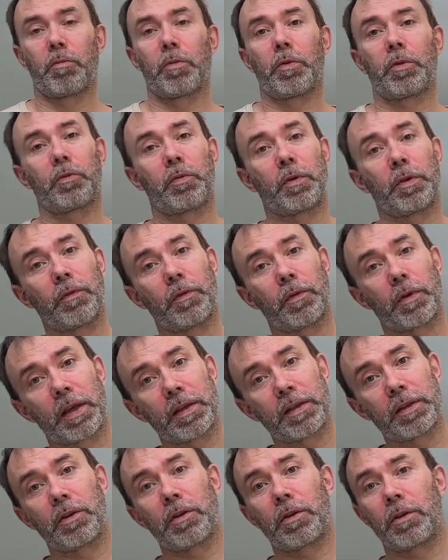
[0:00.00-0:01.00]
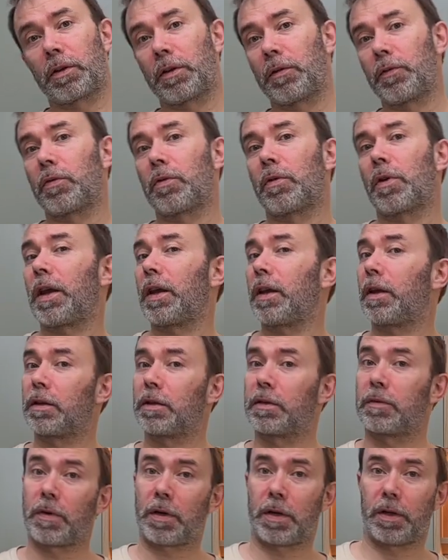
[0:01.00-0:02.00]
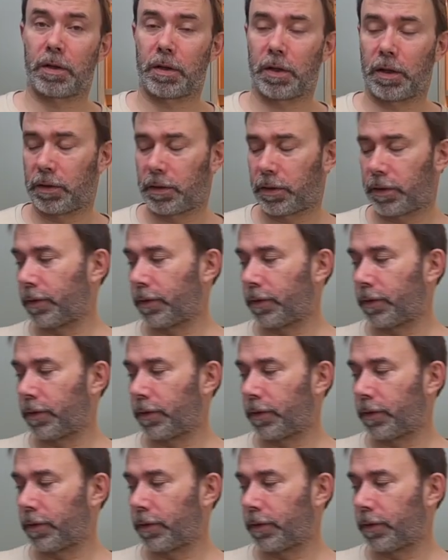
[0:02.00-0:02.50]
But with hazelnut, if you like, it's very tasty.